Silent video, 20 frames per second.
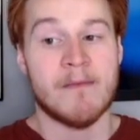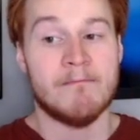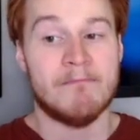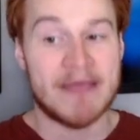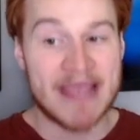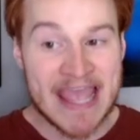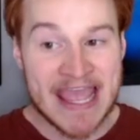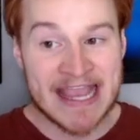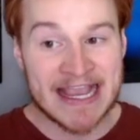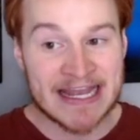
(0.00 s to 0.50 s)

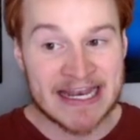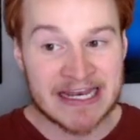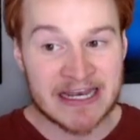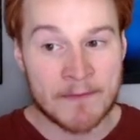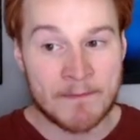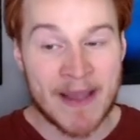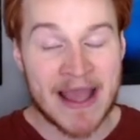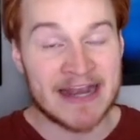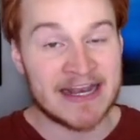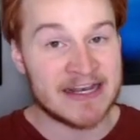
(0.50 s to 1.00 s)
being an
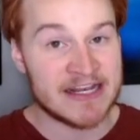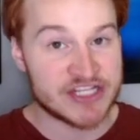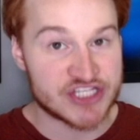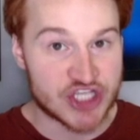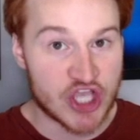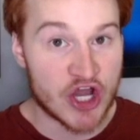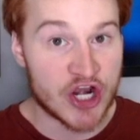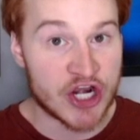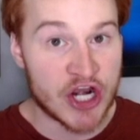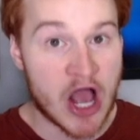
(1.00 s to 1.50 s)
independent is
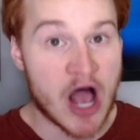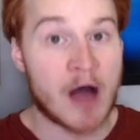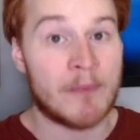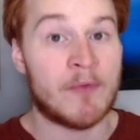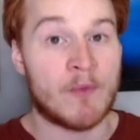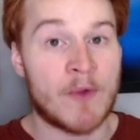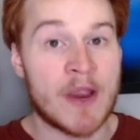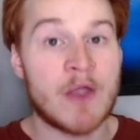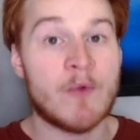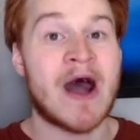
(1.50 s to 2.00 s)
good and all,
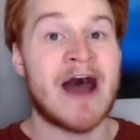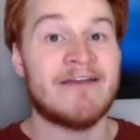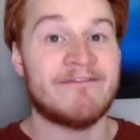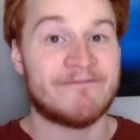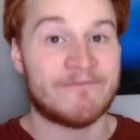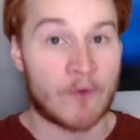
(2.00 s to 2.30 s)
but we want